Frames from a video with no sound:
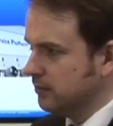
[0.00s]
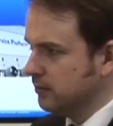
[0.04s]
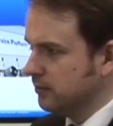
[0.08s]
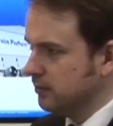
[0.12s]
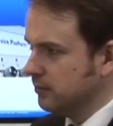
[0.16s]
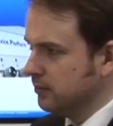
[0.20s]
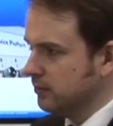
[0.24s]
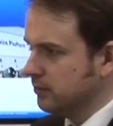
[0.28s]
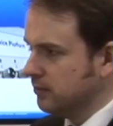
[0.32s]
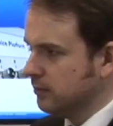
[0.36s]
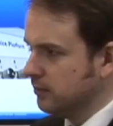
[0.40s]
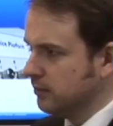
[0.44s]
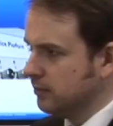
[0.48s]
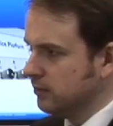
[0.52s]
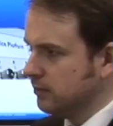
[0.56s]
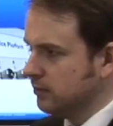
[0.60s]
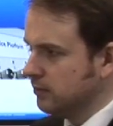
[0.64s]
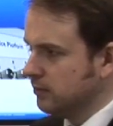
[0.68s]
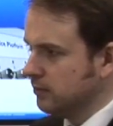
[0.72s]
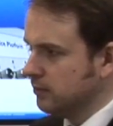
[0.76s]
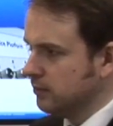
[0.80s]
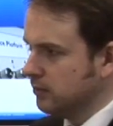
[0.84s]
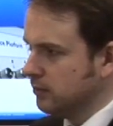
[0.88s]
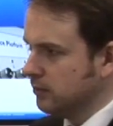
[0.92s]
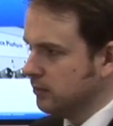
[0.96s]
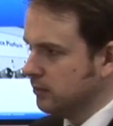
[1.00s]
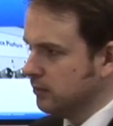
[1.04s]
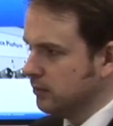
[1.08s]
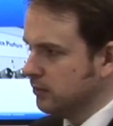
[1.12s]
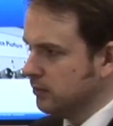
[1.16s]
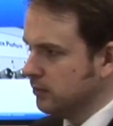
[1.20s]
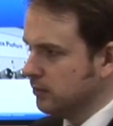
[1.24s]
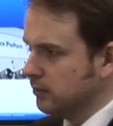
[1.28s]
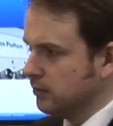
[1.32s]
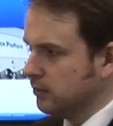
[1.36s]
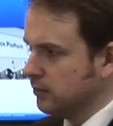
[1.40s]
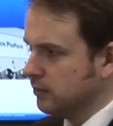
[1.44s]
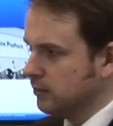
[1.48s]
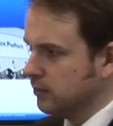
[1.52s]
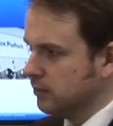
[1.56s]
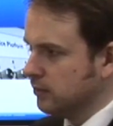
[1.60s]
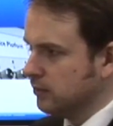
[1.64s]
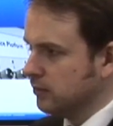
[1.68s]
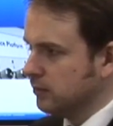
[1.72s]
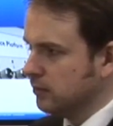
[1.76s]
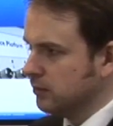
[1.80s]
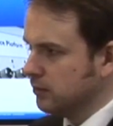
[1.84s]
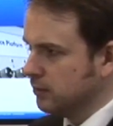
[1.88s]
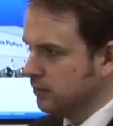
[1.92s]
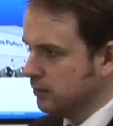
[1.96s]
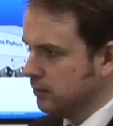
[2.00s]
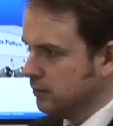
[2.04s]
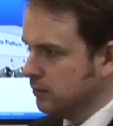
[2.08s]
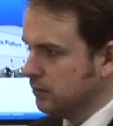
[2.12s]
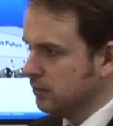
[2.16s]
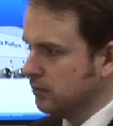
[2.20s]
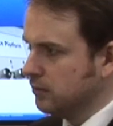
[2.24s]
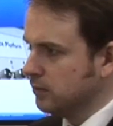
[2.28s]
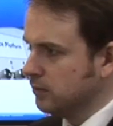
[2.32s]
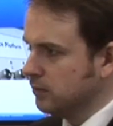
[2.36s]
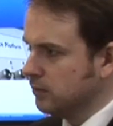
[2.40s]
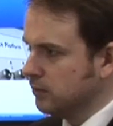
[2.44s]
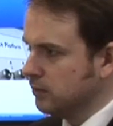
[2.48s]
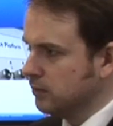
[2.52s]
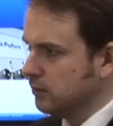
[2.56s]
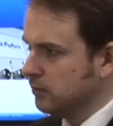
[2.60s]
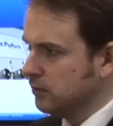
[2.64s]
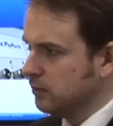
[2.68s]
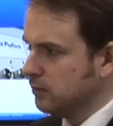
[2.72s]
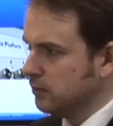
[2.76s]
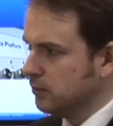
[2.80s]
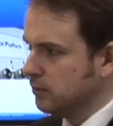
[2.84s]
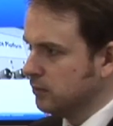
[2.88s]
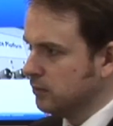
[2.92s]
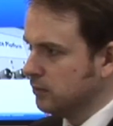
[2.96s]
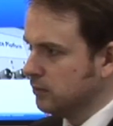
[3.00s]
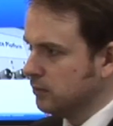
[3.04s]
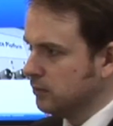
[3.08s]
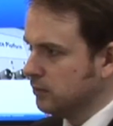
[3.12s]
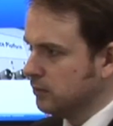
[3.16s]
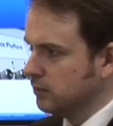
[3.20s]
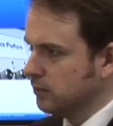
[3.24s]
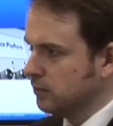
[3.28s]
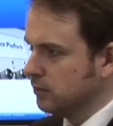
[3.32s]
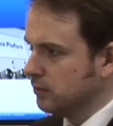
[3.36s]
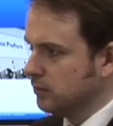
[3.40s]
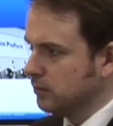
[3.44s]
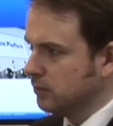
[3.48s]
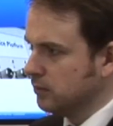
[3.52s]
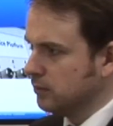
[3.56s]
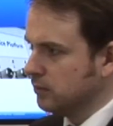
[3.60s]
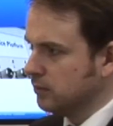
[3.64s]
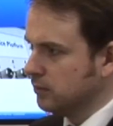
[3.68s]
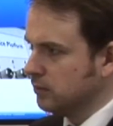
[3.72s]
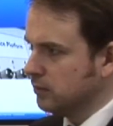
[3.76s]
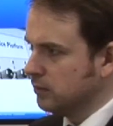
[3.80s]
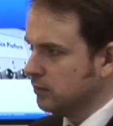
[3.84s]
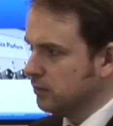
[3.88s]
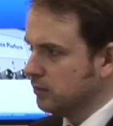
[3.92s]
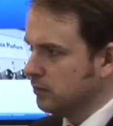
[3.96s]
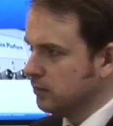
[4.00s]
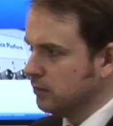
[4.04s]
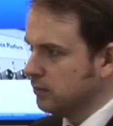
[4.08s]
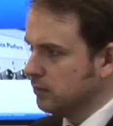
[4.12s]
The person shown says nothing.